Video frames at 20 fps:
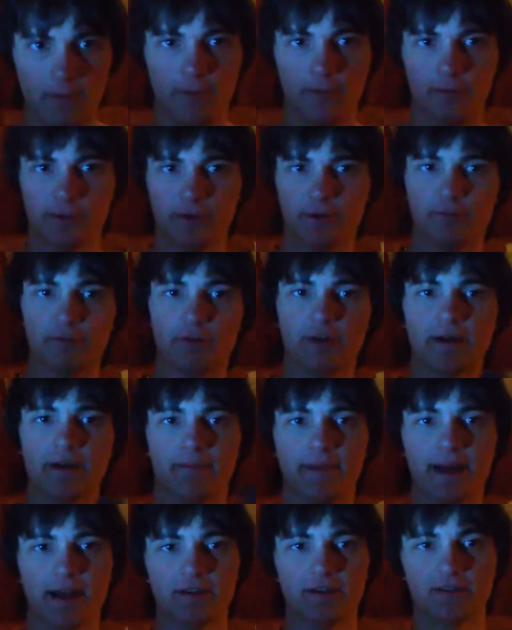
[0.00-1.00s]
when you bring up
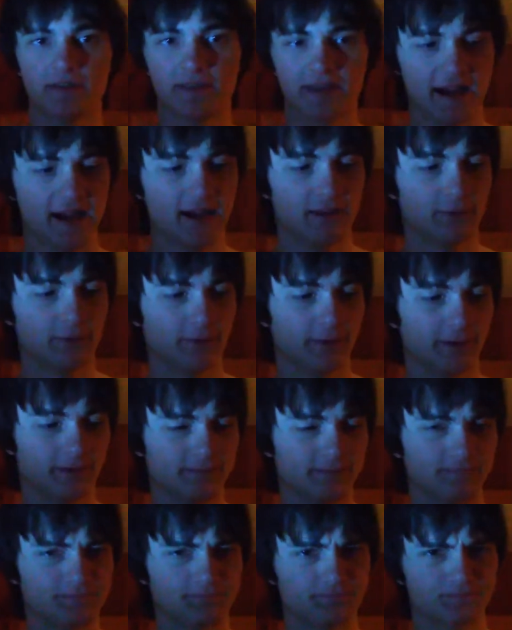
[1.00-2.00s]
Magic the Gathering,
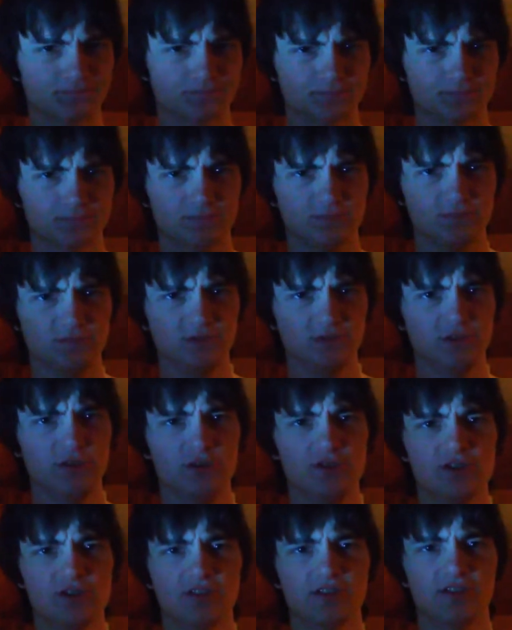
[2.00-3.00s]

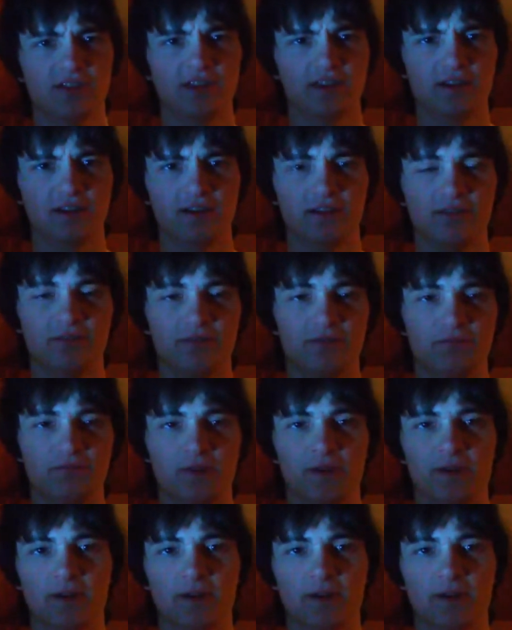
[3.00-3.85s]
you just think of